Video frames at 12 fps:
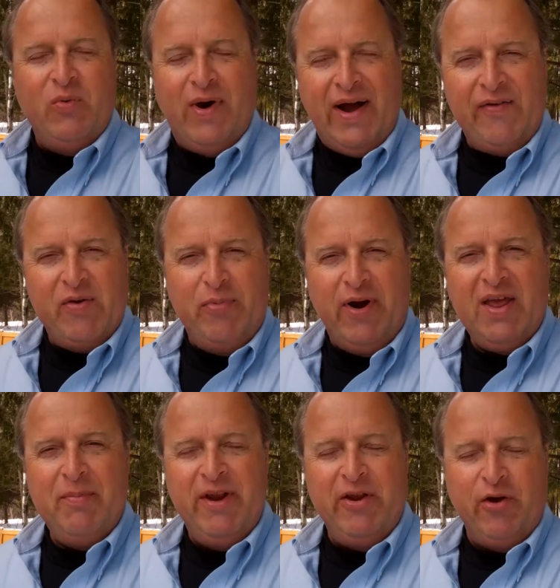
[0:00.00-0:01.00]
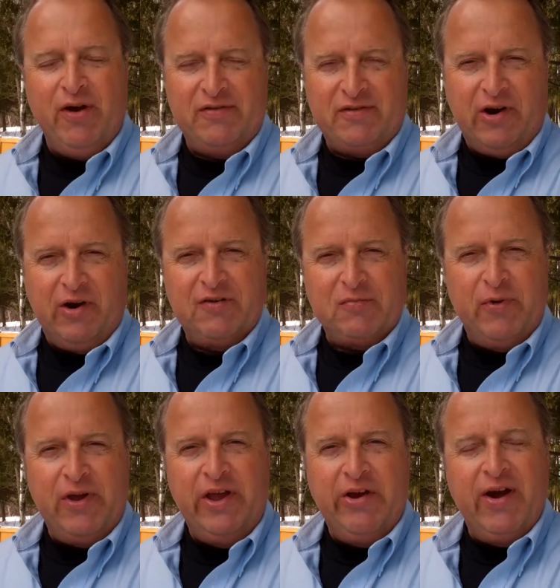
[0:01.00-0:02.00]
Well, hi everybody, meteorologist Karl
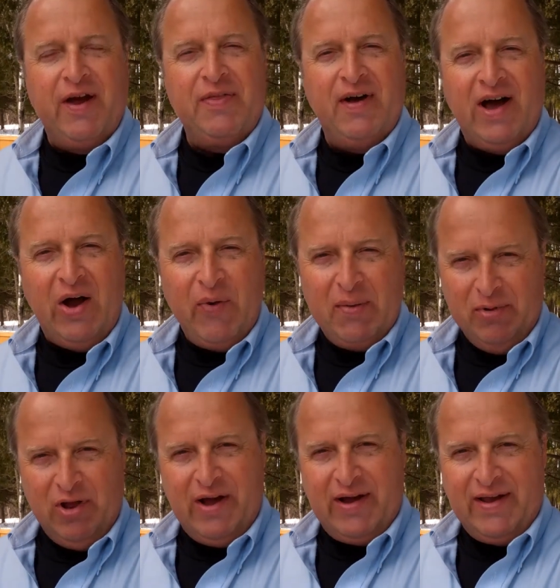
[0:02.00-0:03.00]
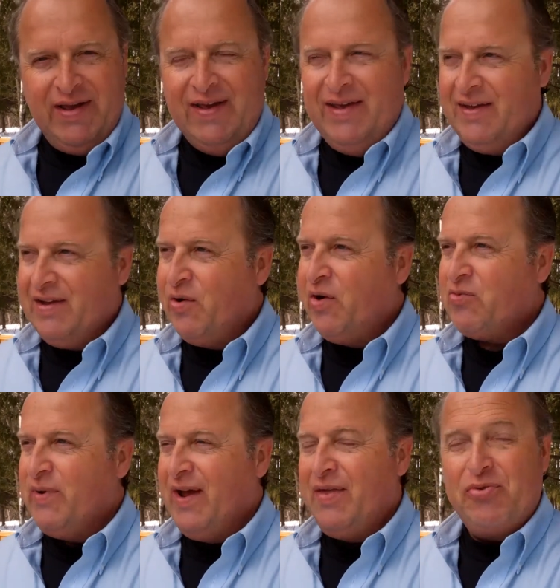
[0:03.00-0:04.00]
Spring here on the Howie blog. You know, as
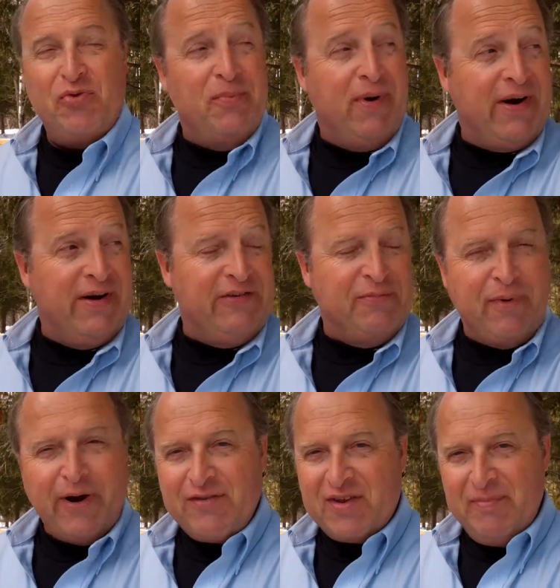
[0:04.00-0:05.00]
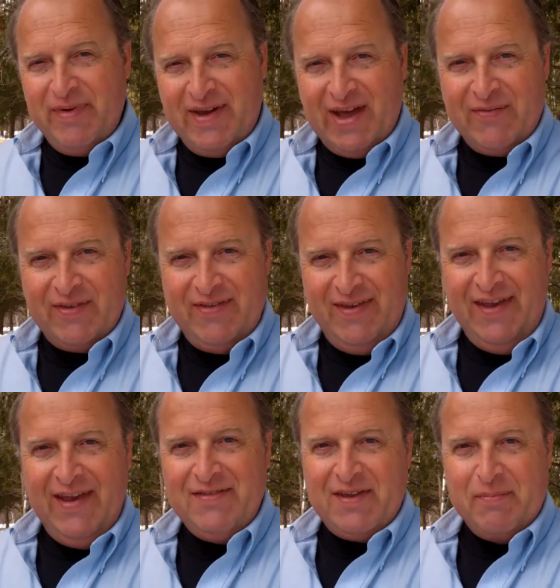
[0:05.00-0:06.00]
we head through March, March can be kind of a
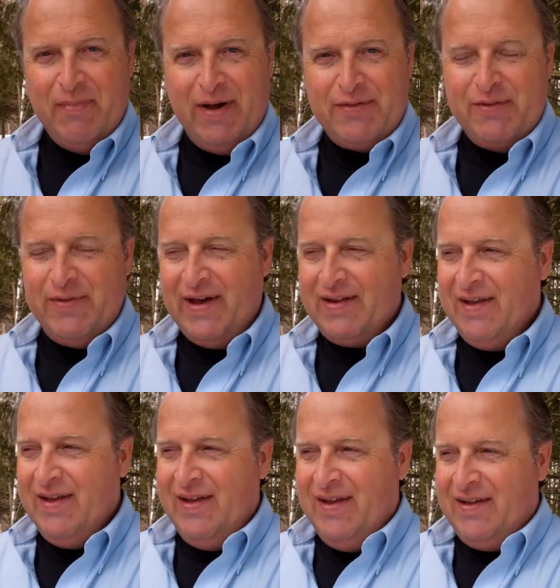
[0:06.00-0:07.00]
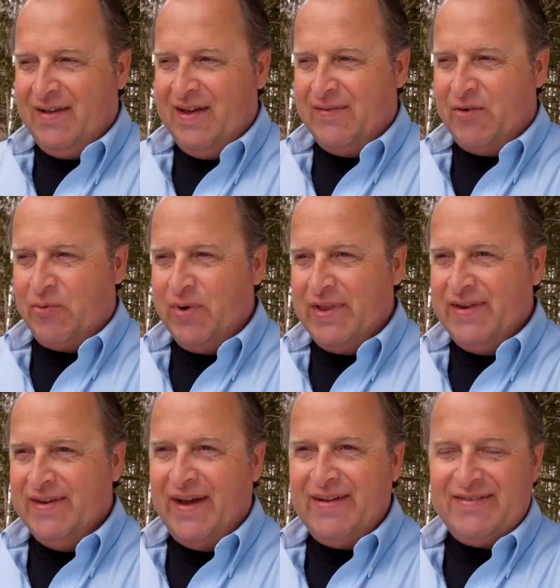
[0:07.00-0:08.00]
teasing month in that you have a really
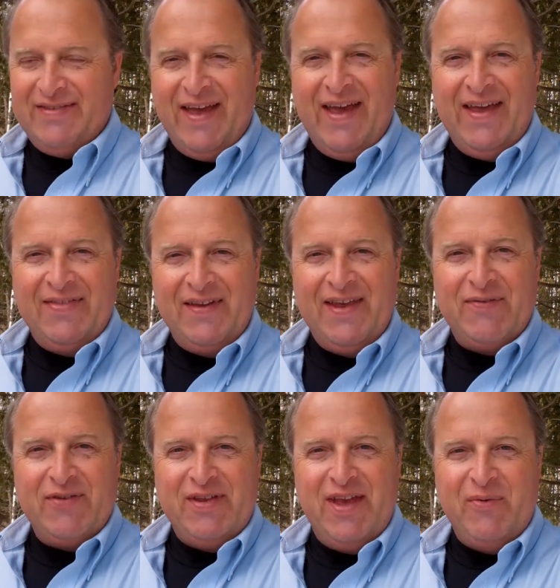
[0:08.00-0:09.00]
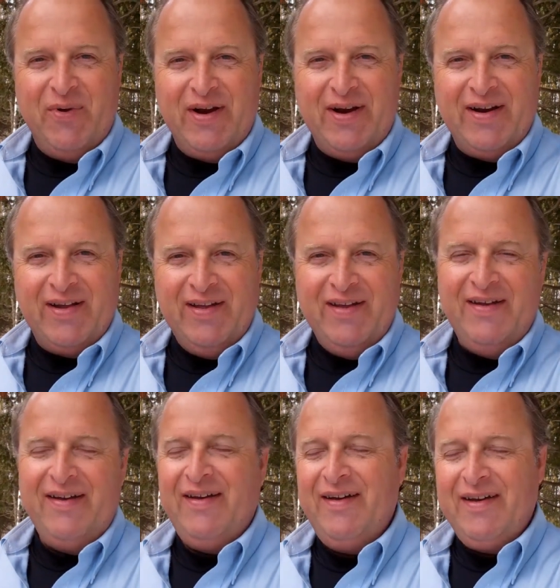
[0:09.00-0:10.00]
nice day and then you have a day where
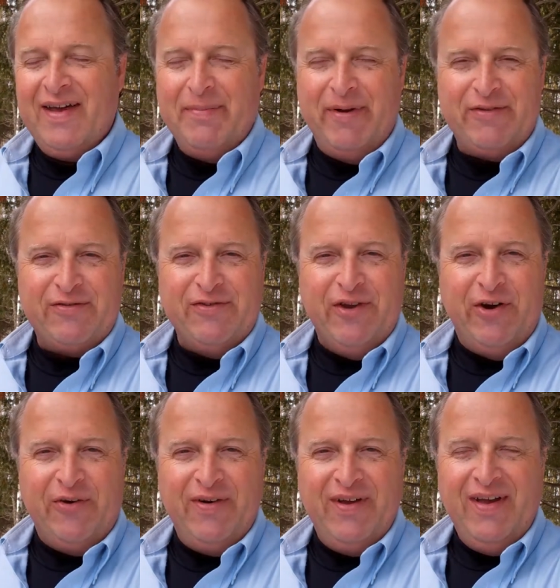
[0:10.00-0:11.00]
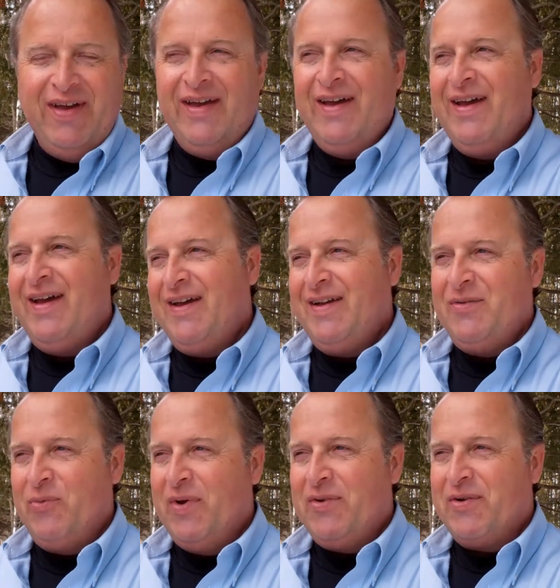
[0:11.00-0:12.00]
eh, you get a bunch of snow.
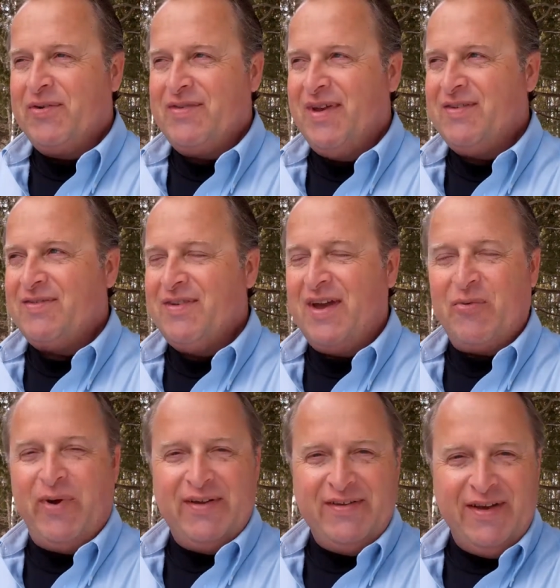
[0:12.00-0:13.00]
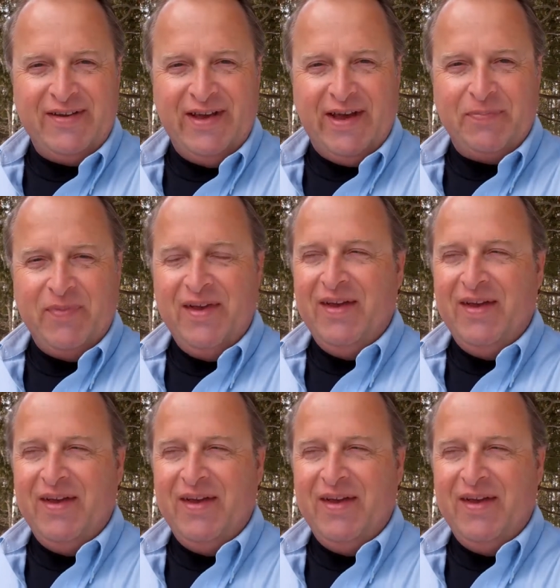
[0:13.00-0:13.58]
And winter says it's not quite done yet.